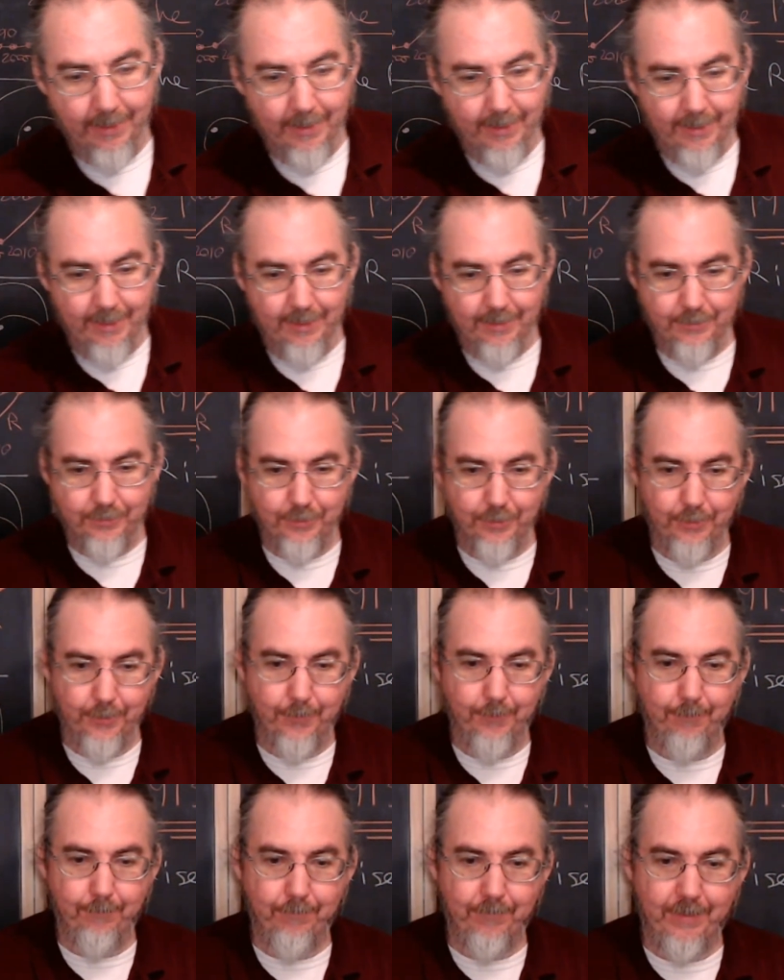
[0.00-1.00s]
And
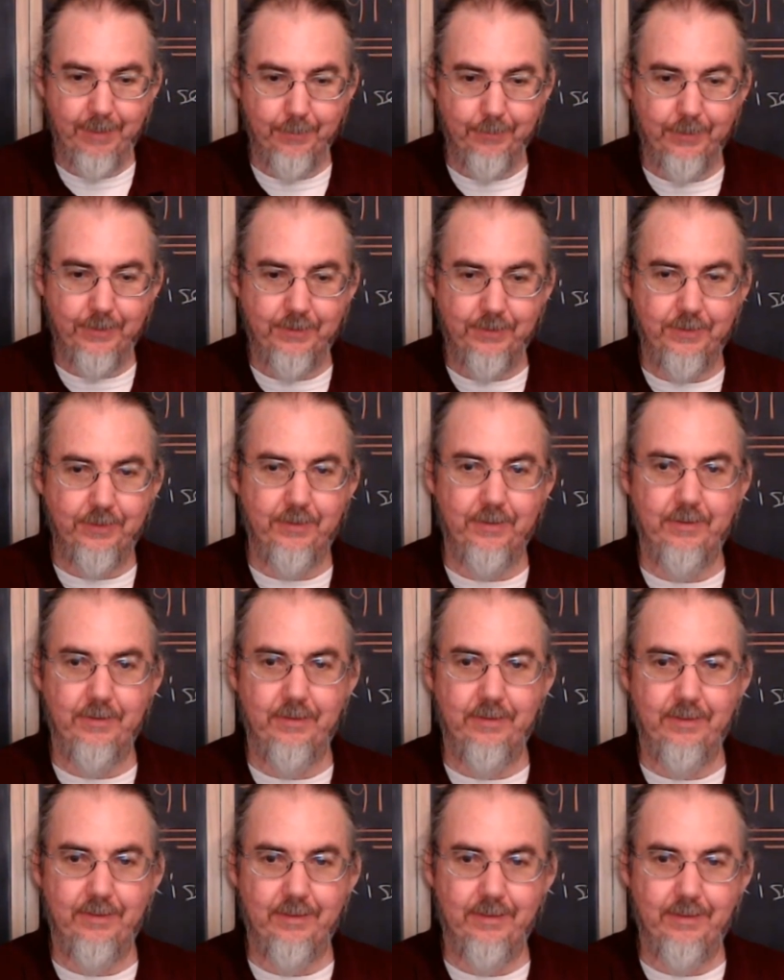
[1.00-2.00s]
so there was
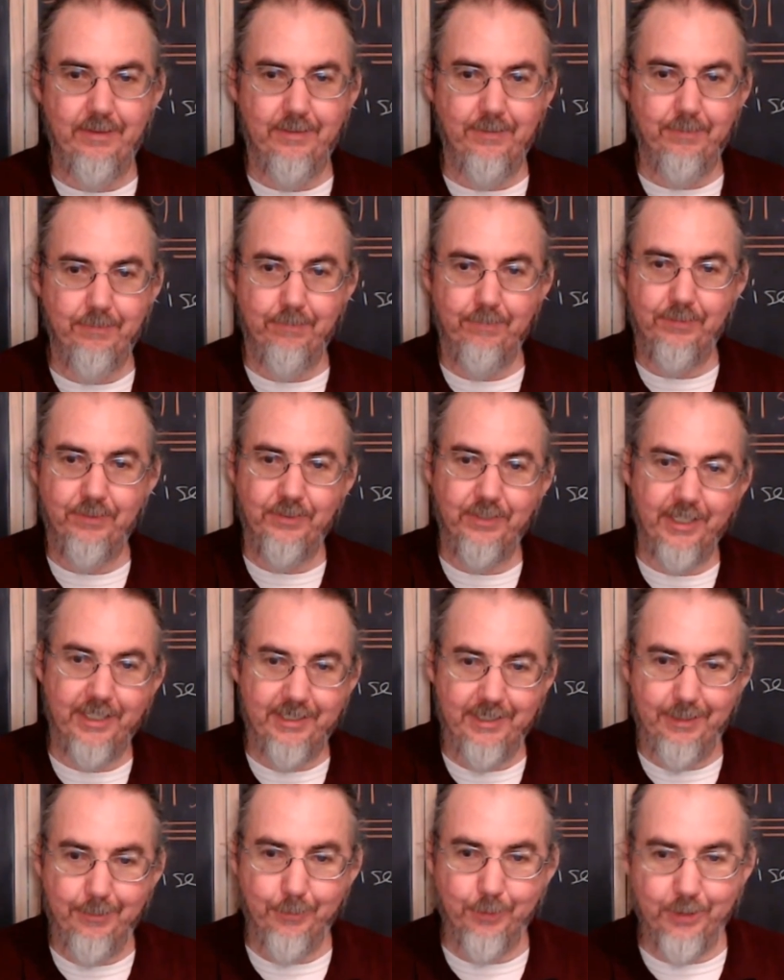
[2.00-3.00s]

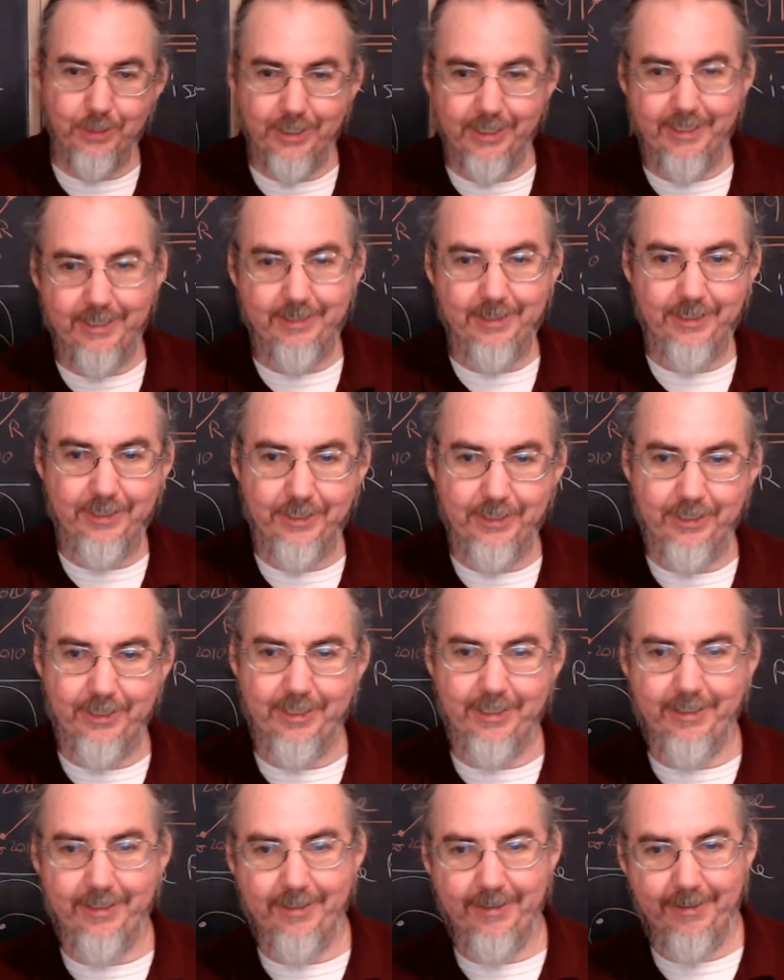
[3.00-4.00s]
slightly more likelihood
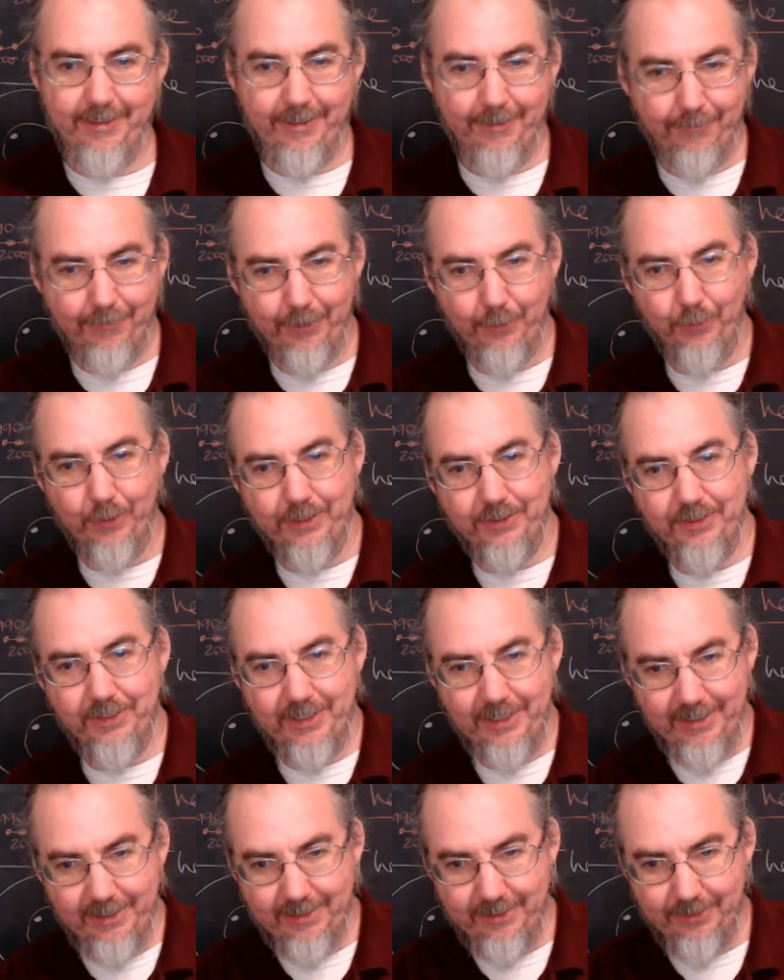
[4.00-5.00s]
that if there was a
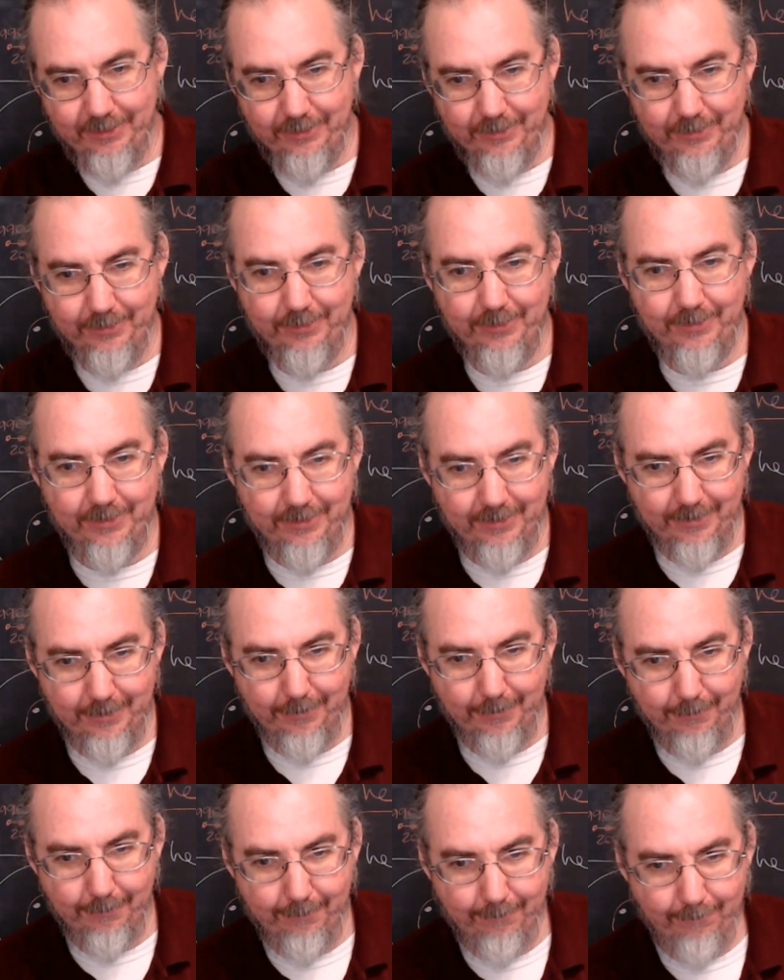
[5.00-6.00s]
need to
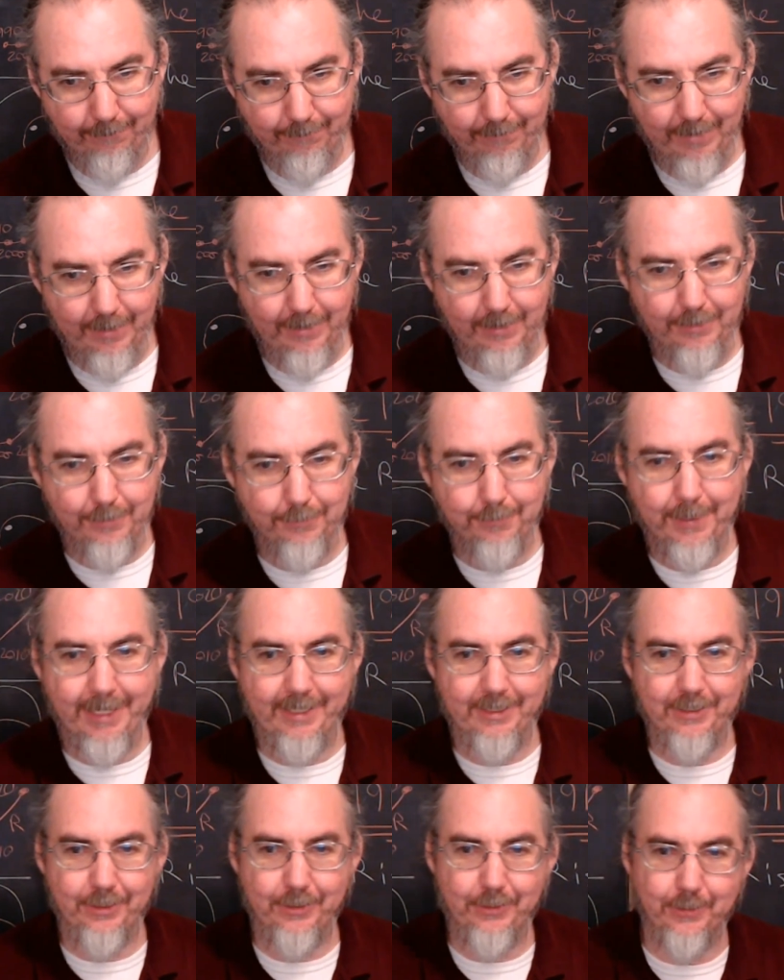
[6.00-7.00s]

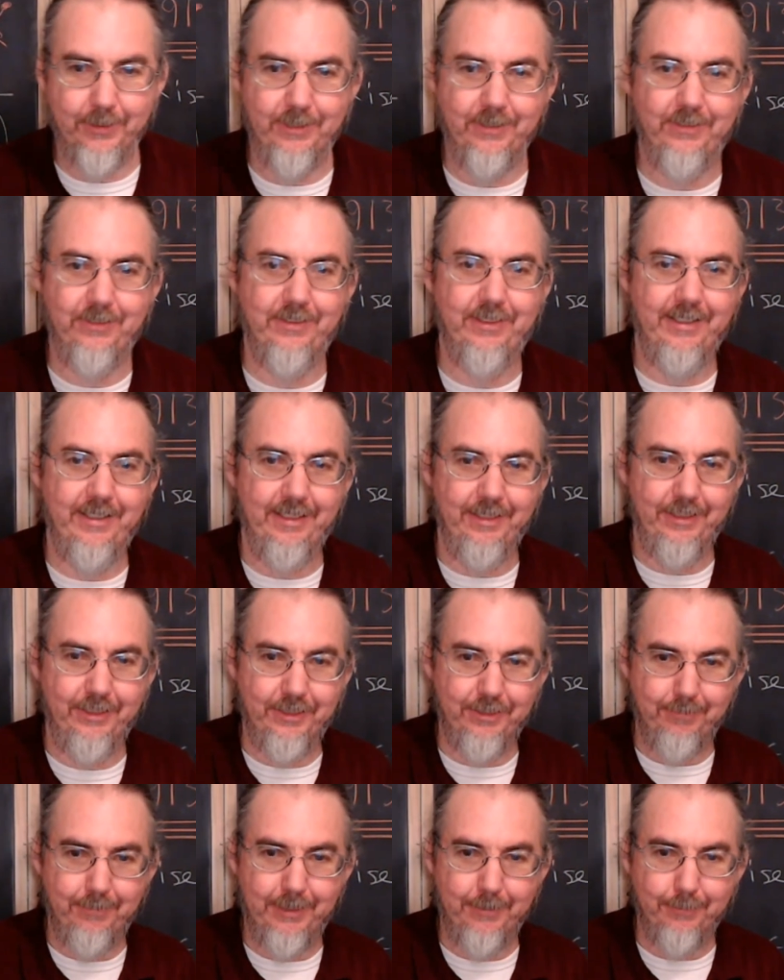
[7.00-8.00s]
pack the courts, that it
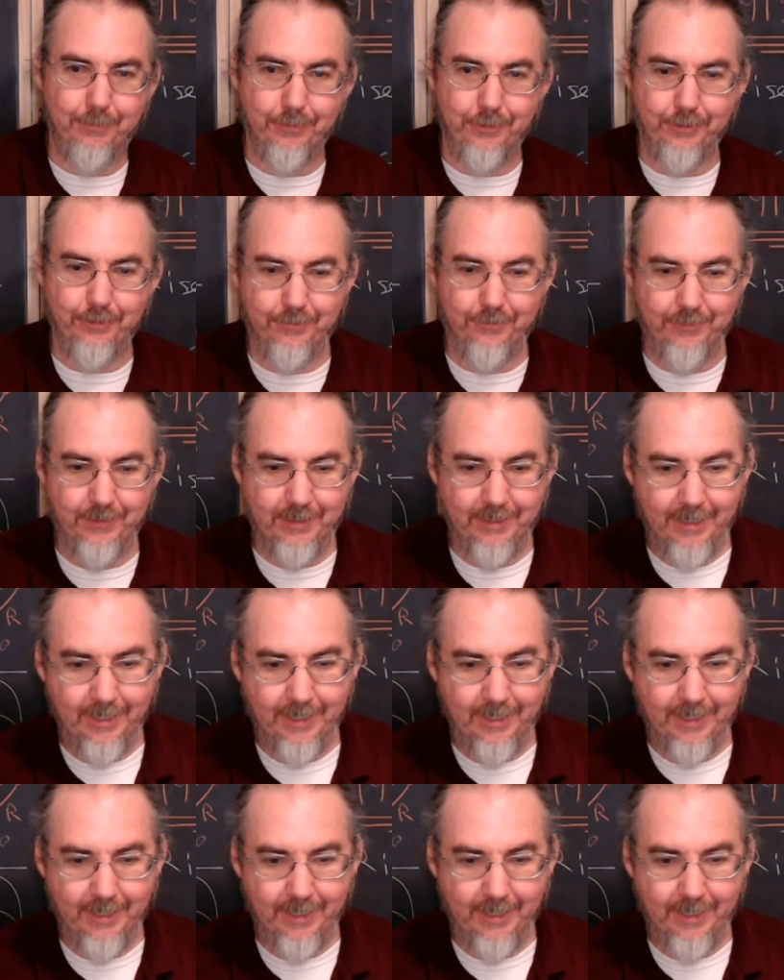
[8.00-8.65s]
could be approved.